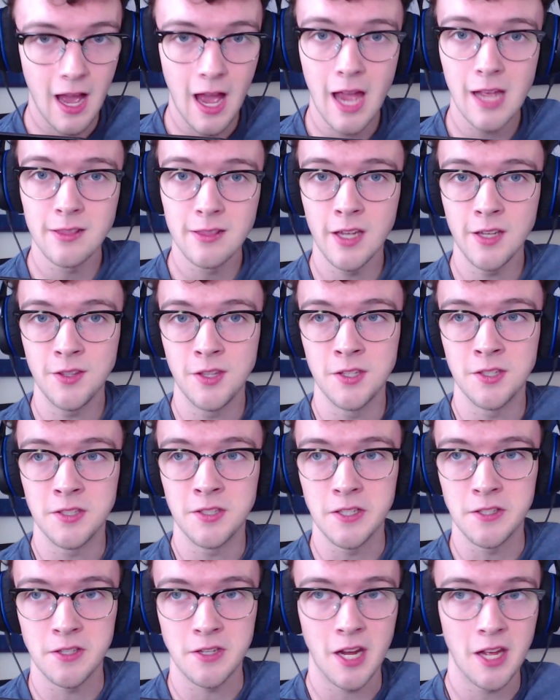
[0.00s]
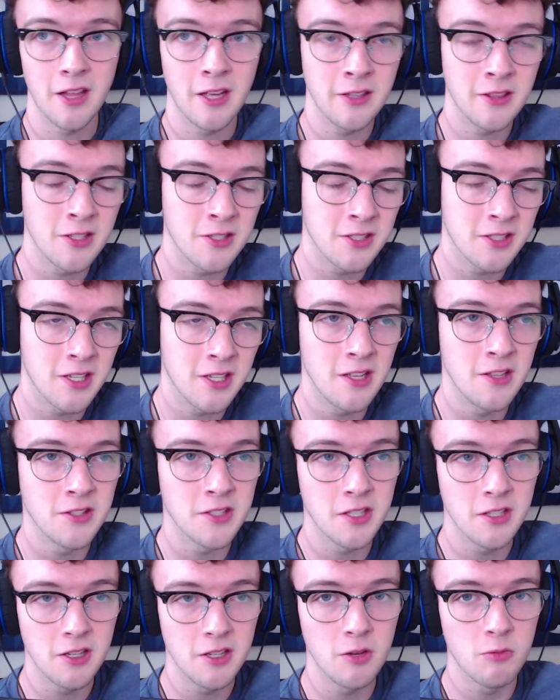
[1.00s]
I like this season. I like the skins.
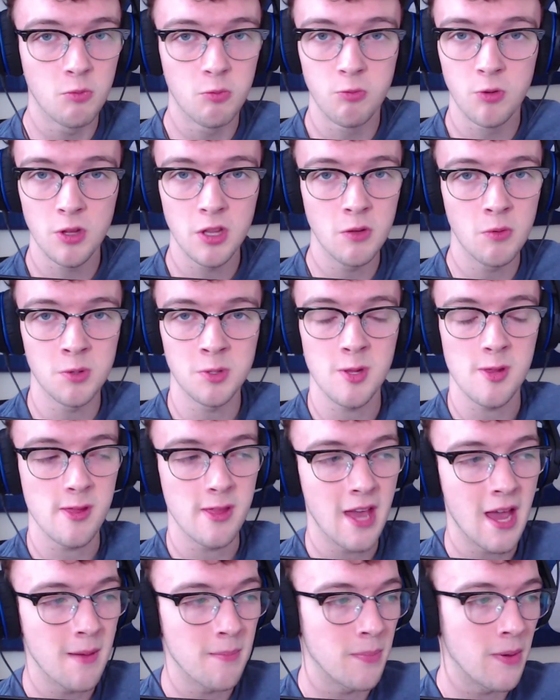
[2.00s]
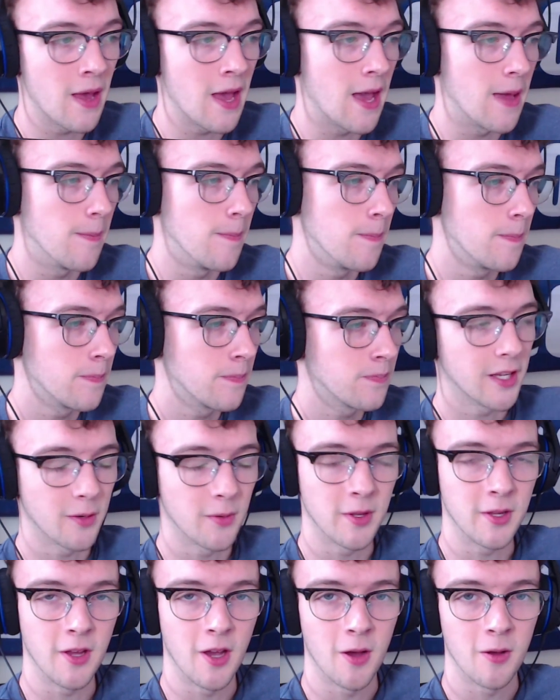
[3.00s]
It really wasn't that bad. Here
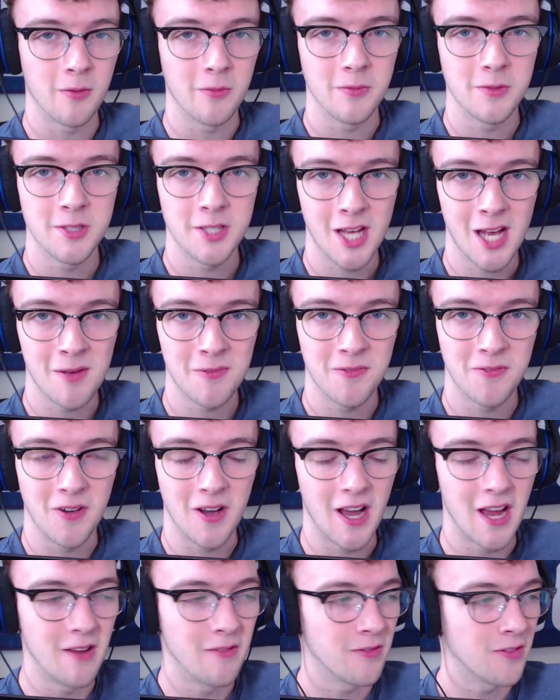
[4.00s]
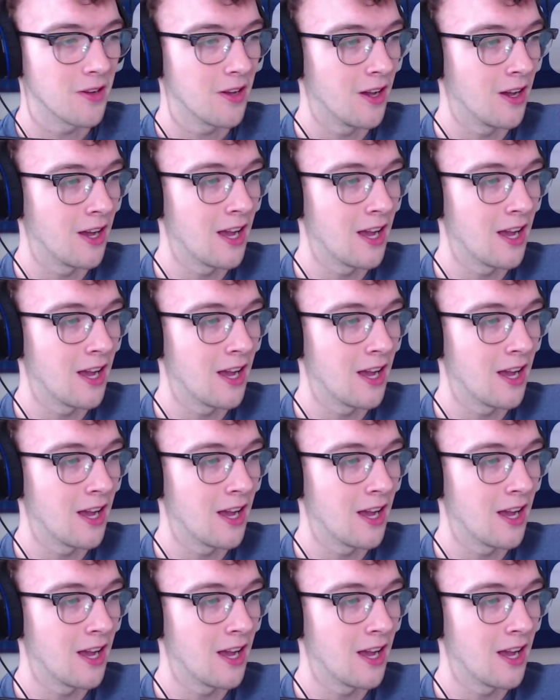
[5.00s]
we go. Top 5.